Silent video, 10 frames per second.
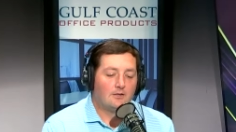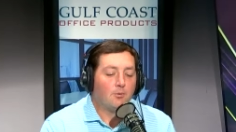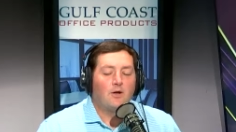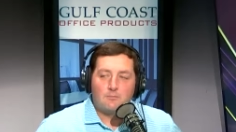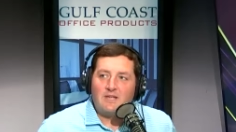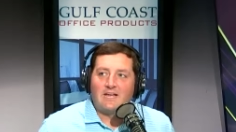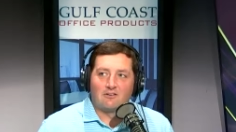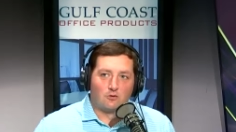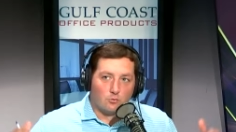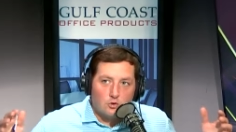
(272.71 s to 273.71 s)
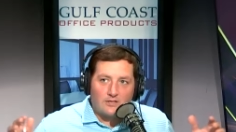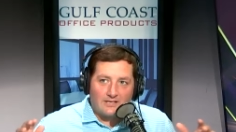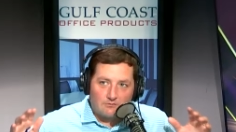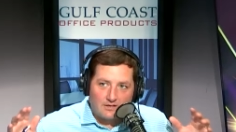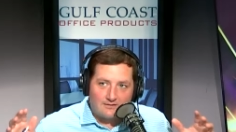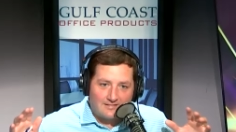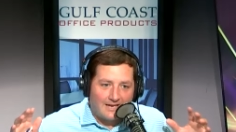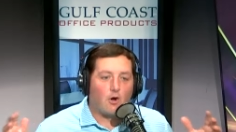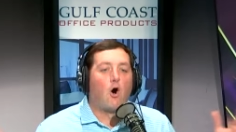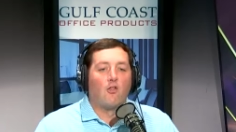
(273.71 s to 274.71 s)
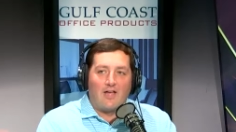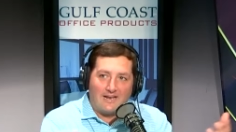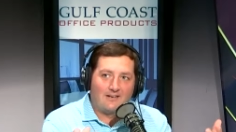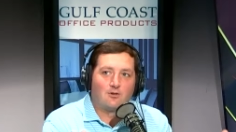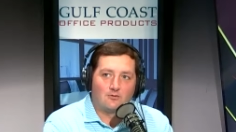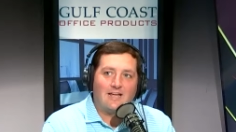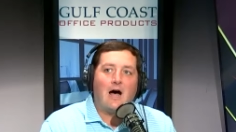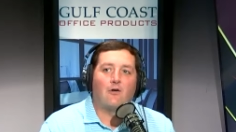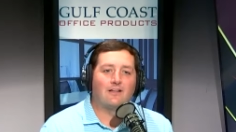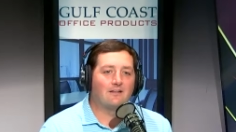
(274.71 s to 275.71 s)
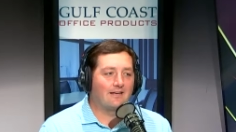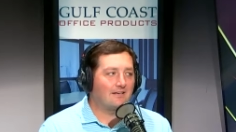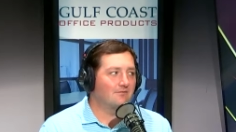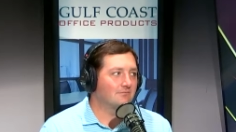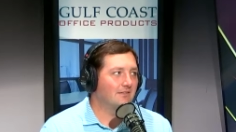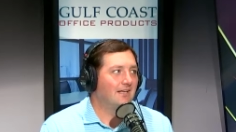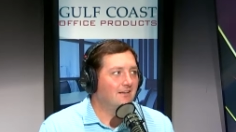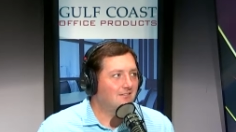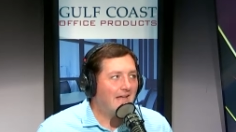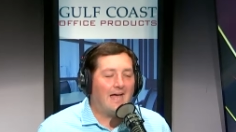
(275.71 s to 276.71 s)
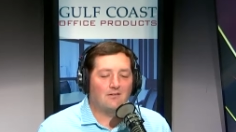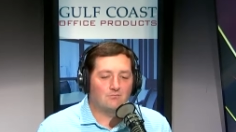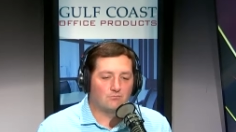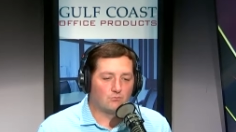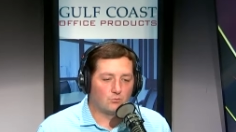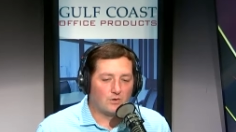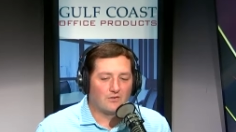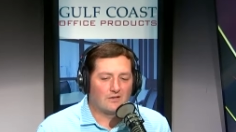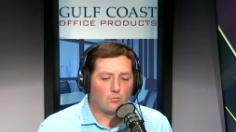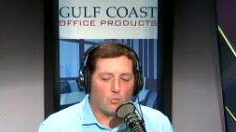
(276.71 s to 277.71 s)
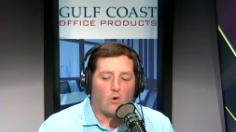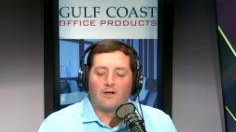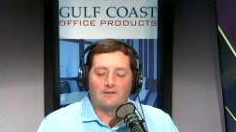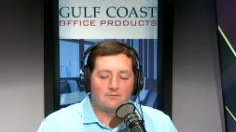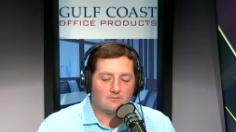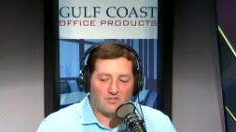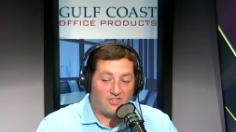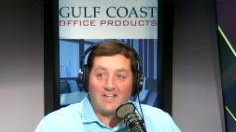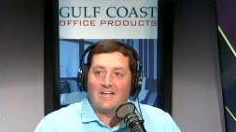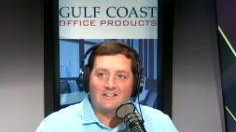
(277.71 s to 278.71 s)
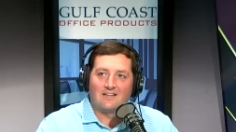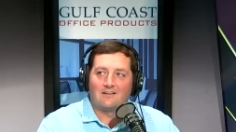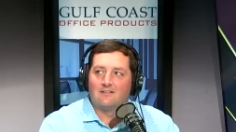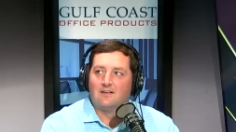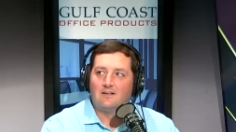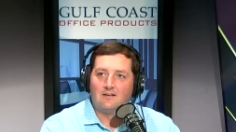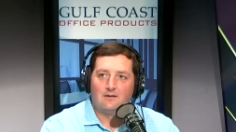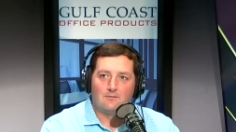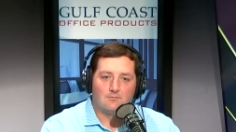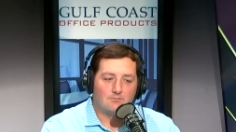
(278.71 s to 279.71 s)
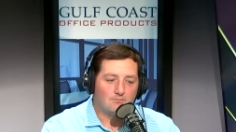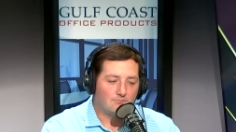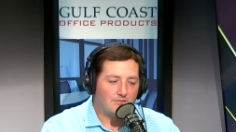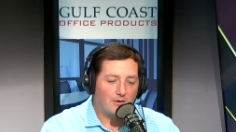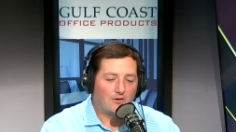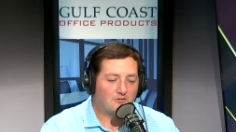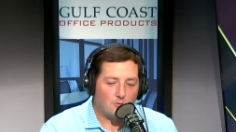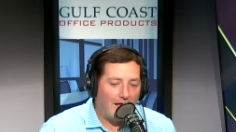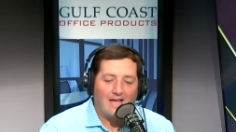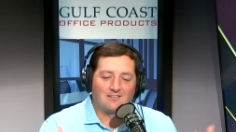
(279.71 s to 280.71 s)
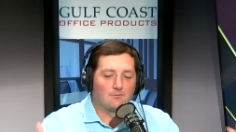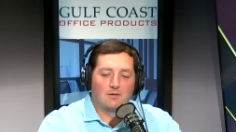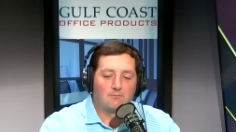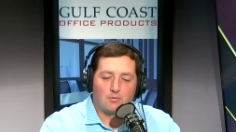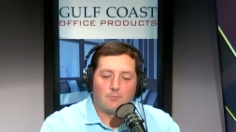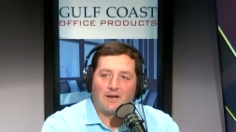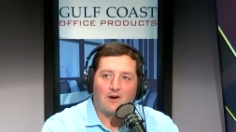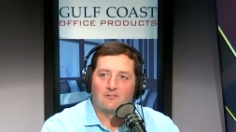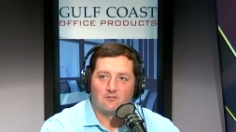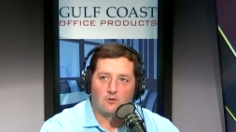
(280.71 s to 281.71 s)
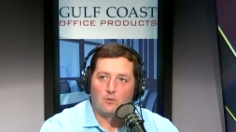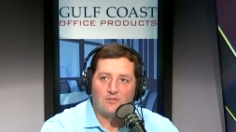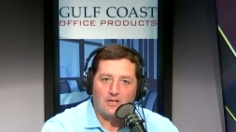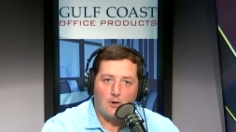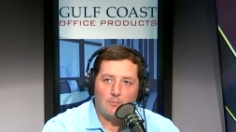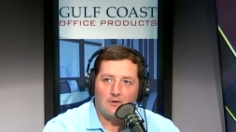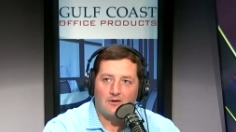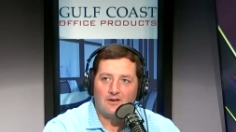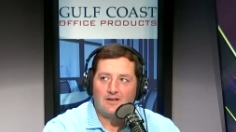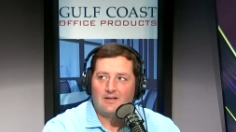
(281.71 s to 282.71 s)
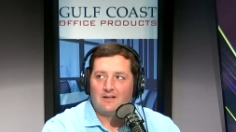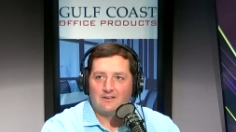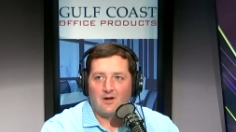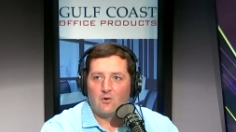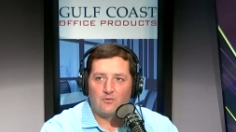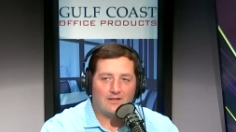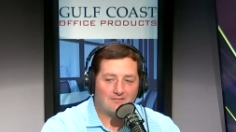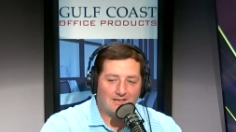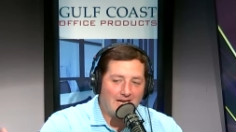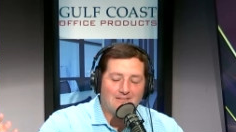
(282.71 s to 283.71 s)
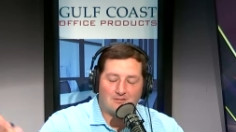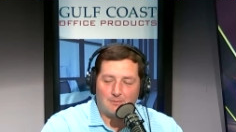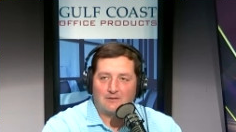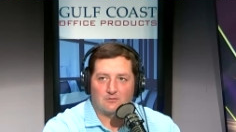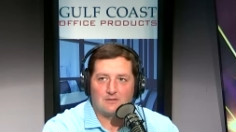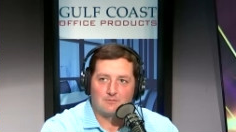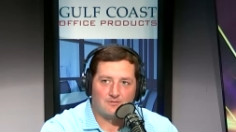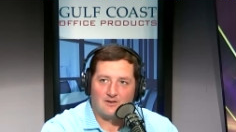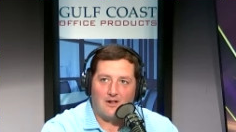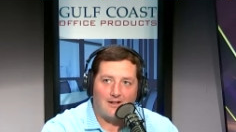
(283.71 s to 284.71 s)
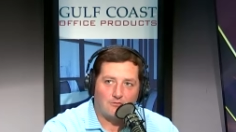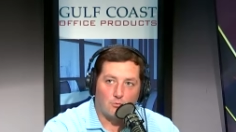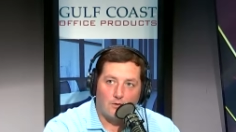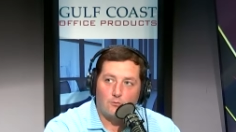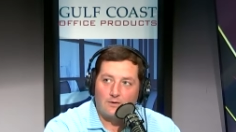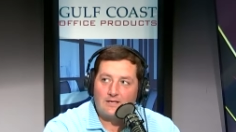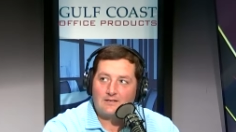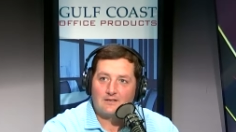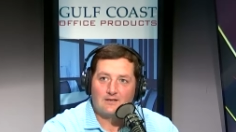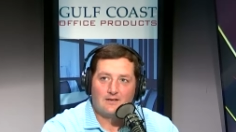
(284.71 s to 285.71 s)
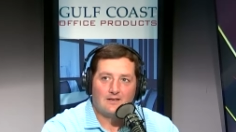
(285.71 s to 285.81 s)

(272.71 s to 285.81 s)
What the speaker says: The point being is, you look and take all that in totality, like, is that really one thing that LSU hasn't been prepared to do in the opener? No, they got the special teams figured out after 1 week.